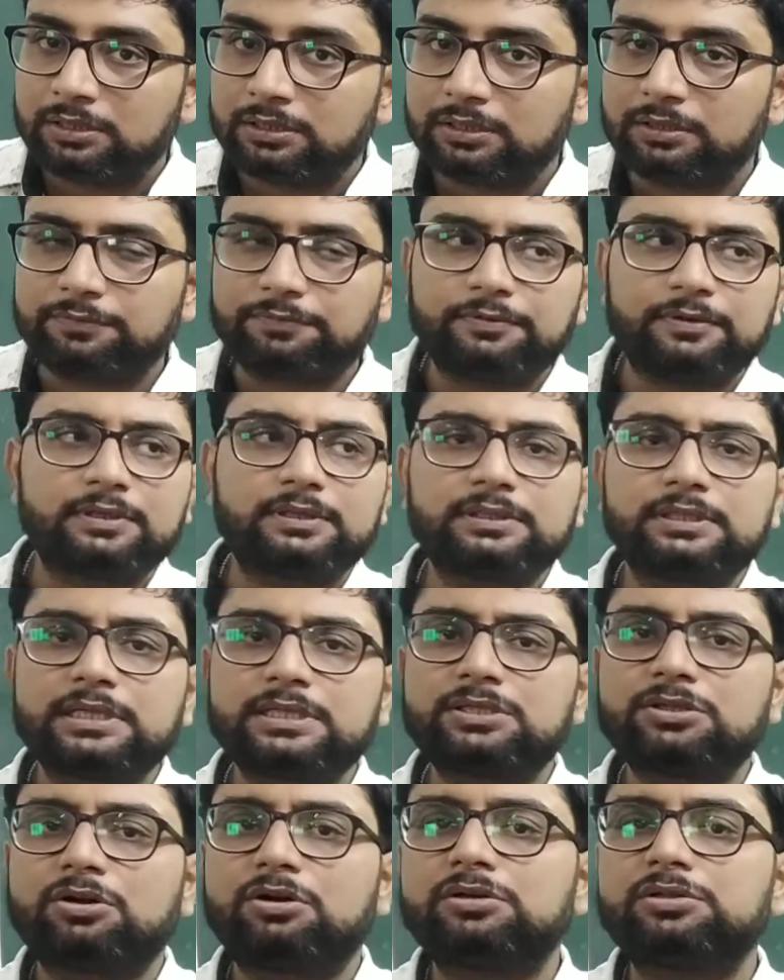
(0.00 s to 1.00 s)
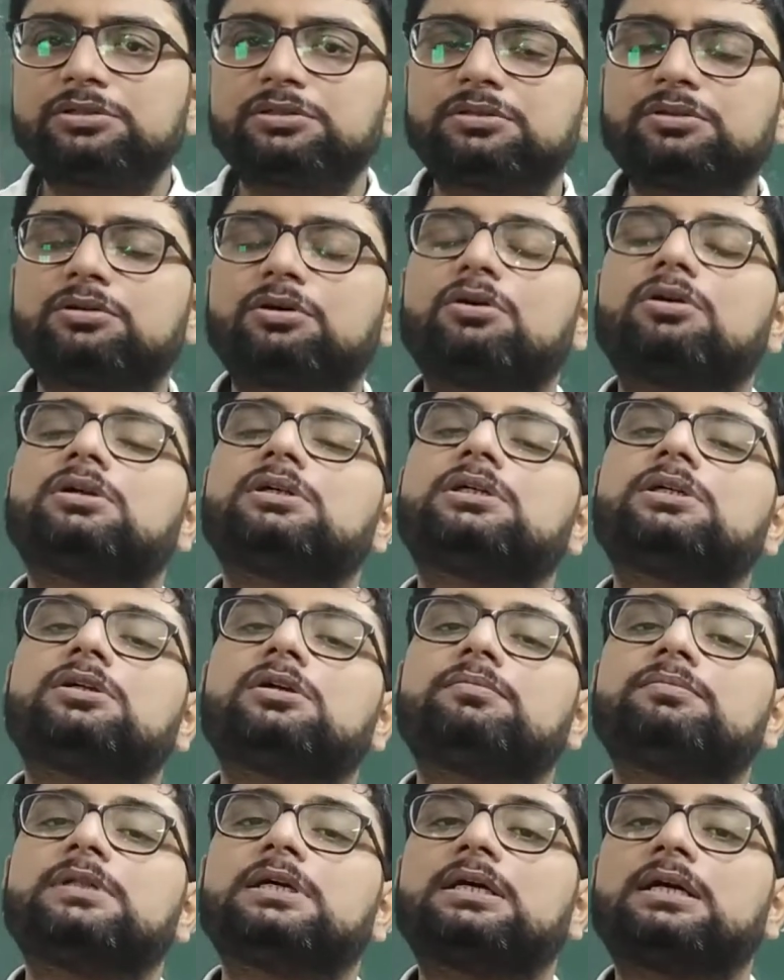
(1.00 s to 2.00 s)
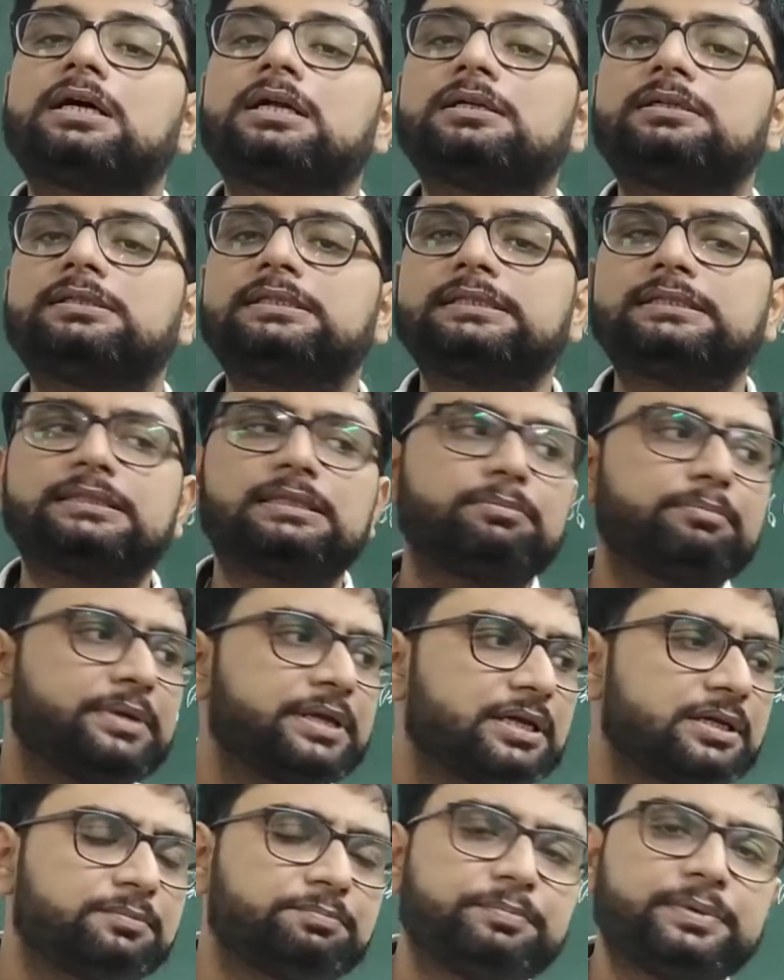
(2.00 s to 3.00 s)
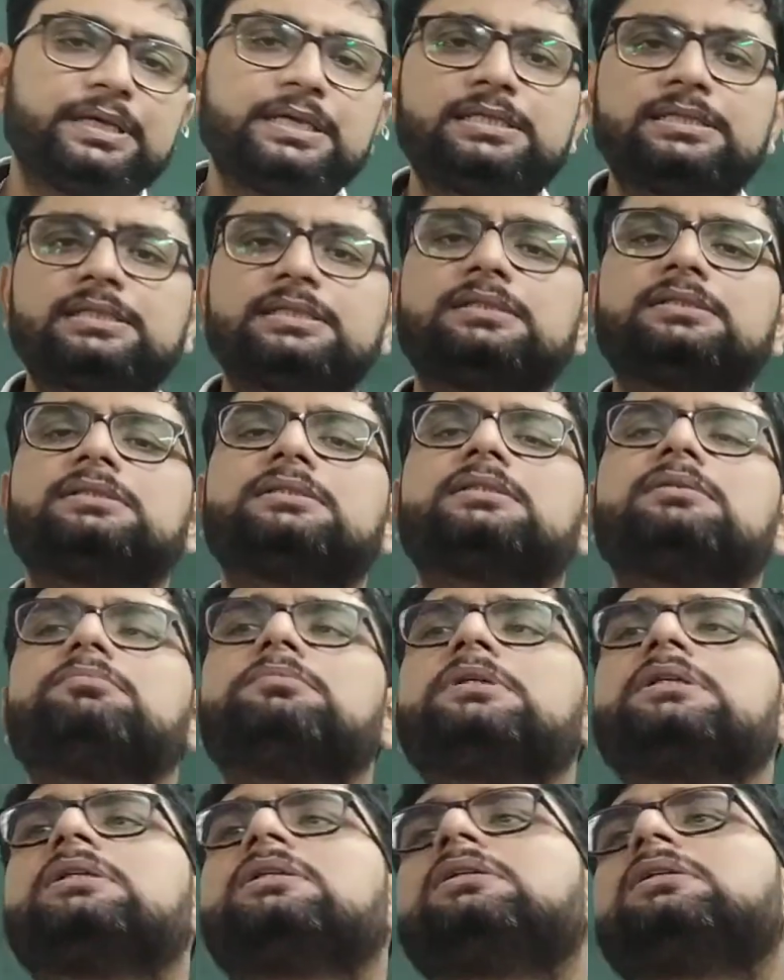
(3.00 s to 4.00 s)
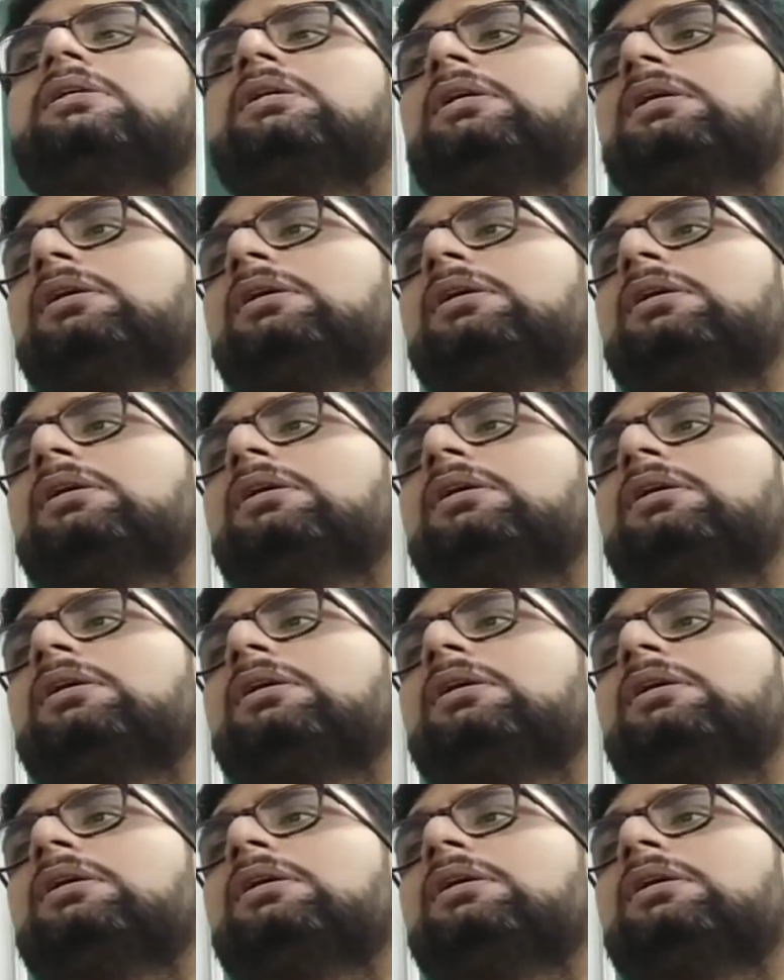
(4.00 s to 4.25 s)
the furthest corner of the country, the mere peasants, the mere